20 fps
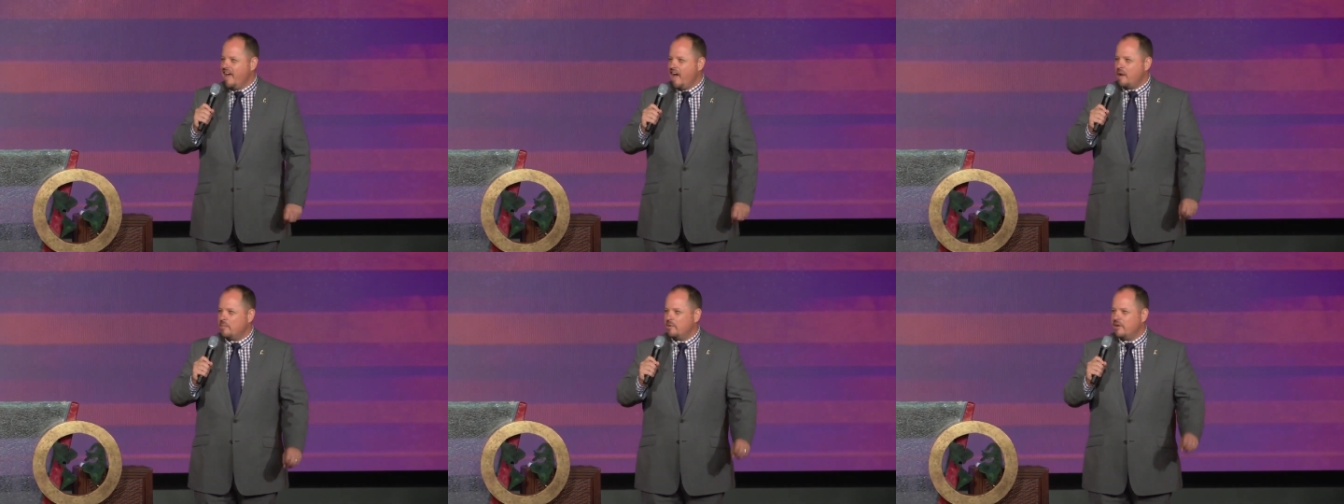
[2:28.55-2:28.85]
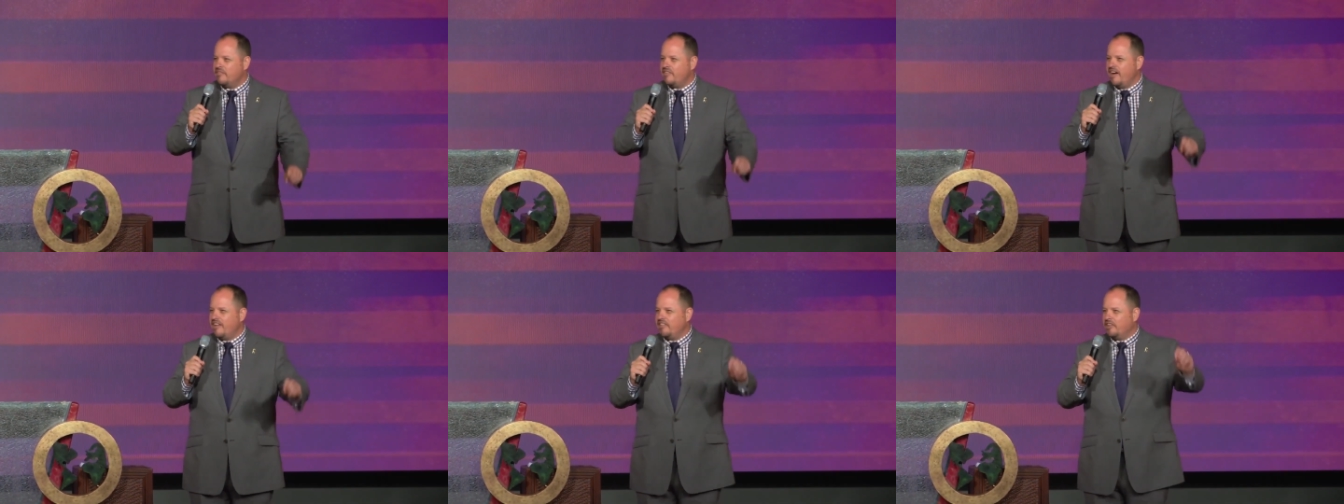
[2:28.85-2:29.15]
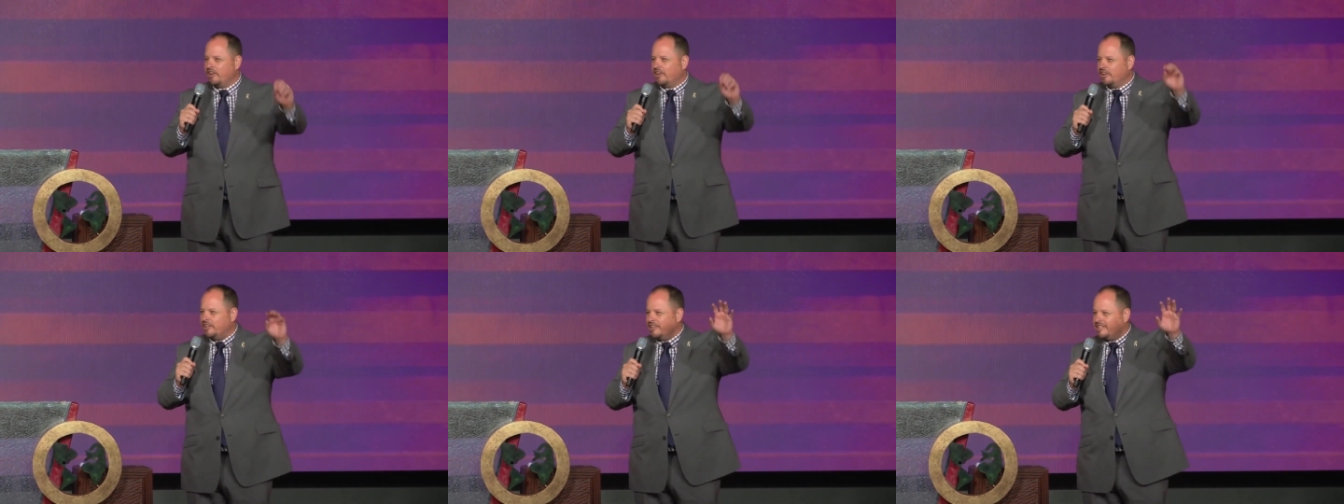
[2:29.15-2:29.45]
How many have had
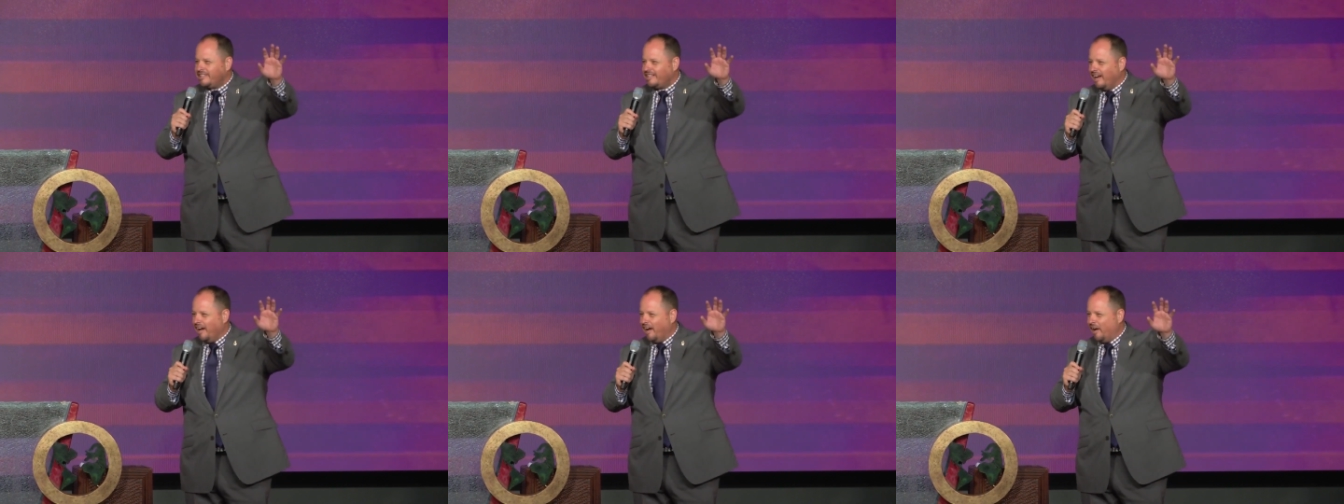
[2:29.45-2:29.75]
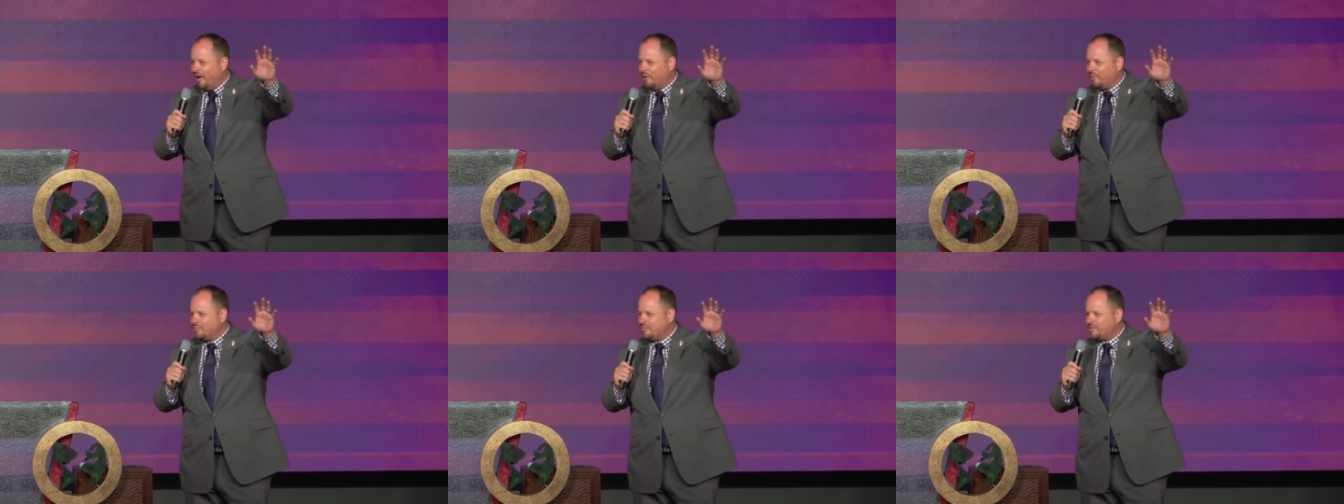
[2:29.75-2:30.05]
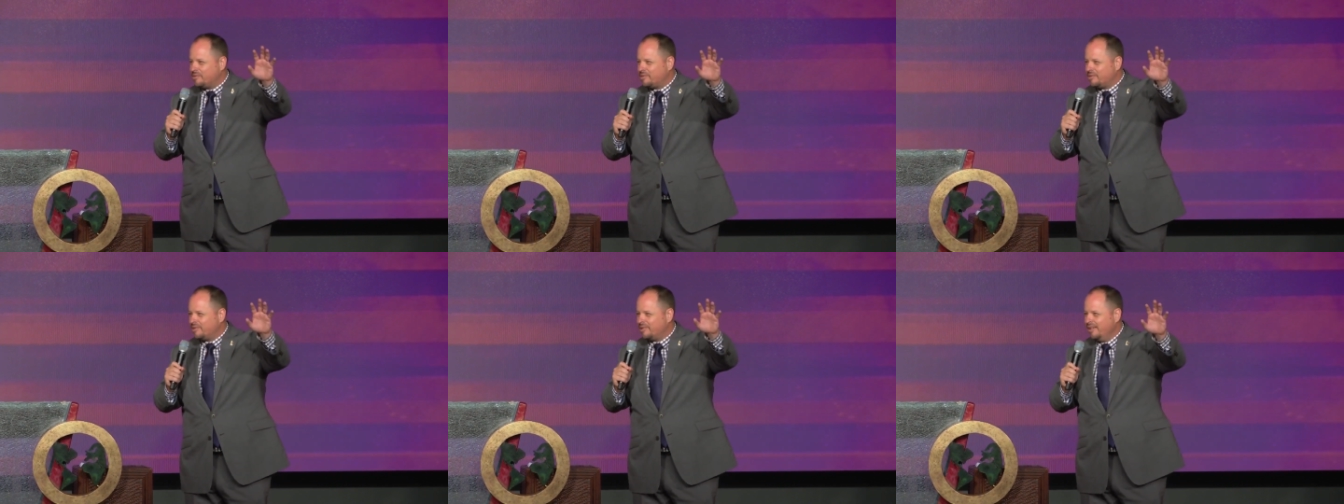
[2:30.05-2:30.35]
their good
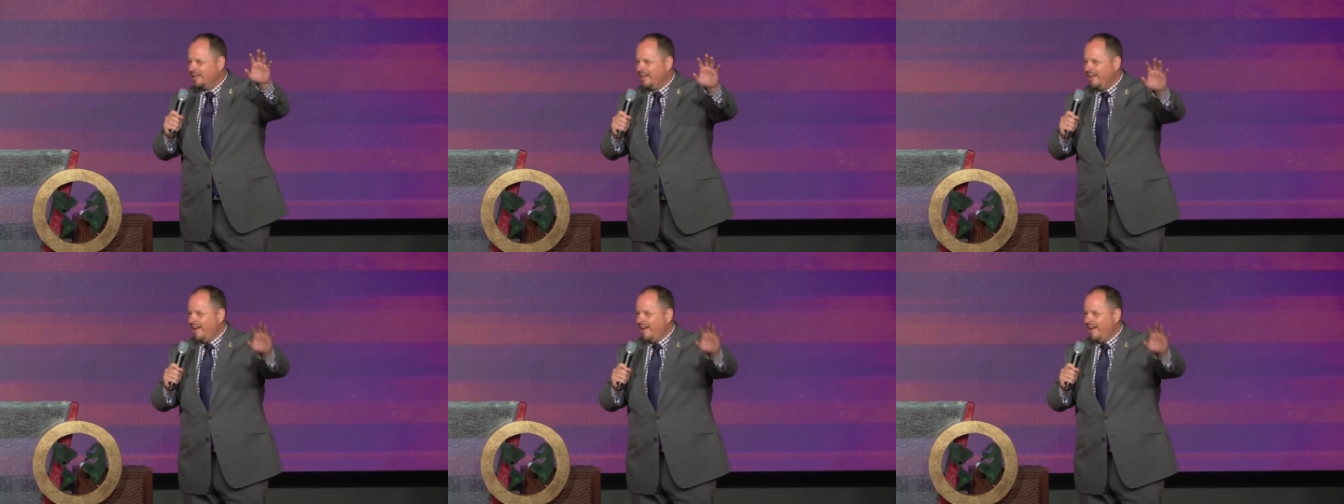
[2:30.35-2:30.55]
times